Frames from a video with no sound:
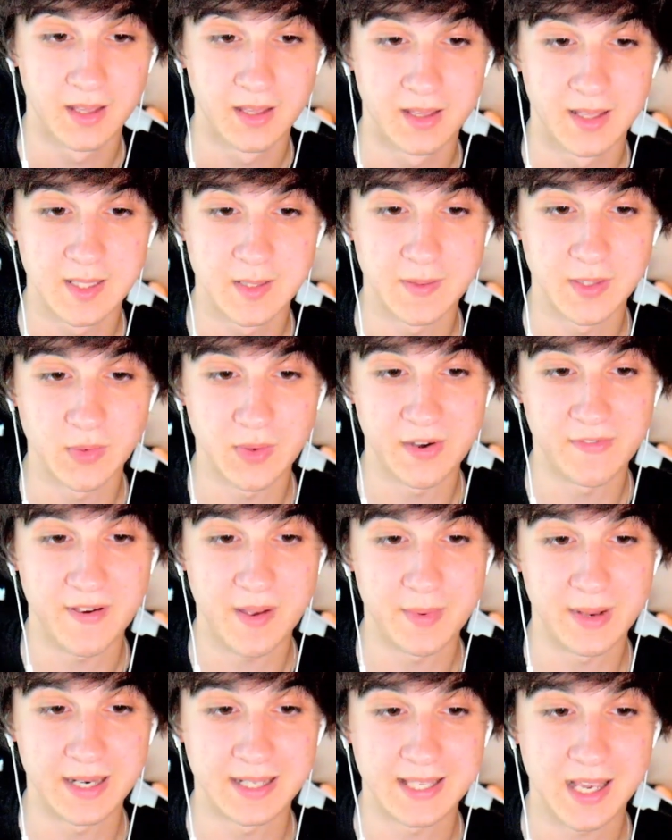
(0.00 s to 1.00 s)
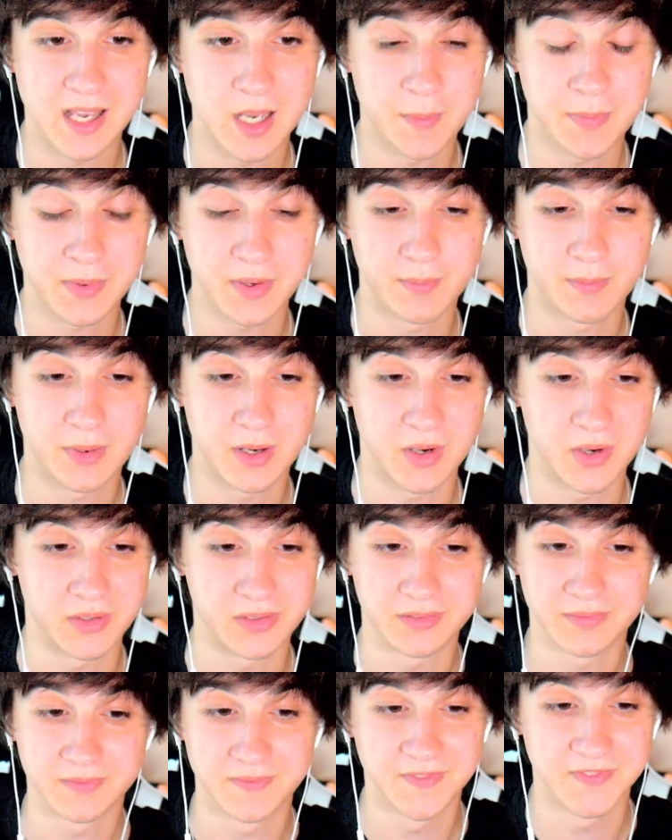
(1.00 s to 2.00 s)
It's been 25 minutes. Help, bro.
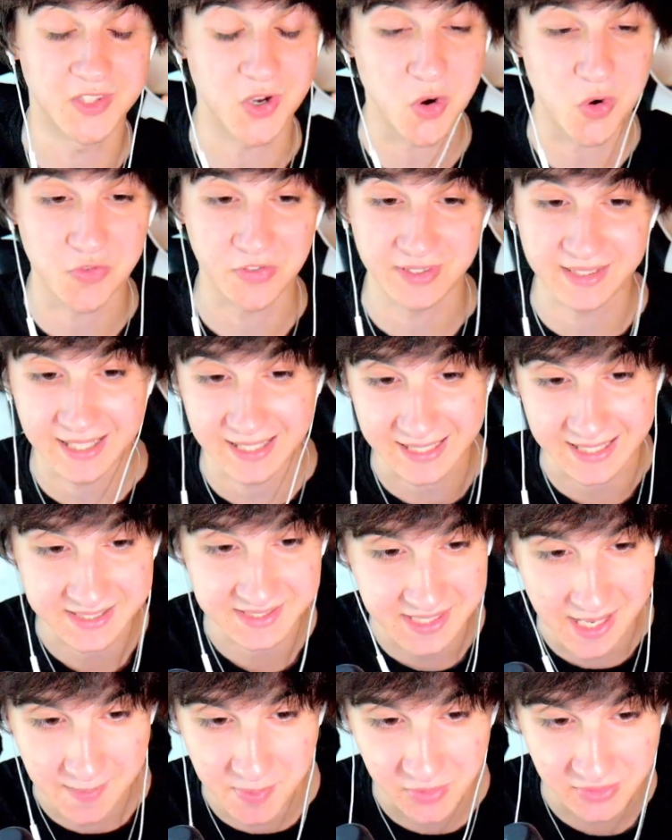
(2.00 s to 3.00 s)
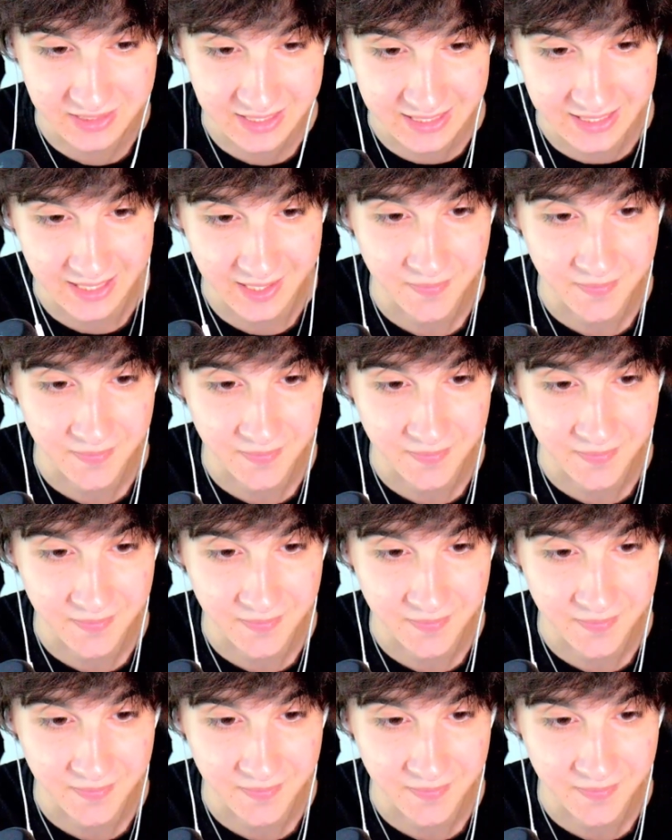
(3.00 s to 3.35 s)
Don't overthink it. Stop overthinking it.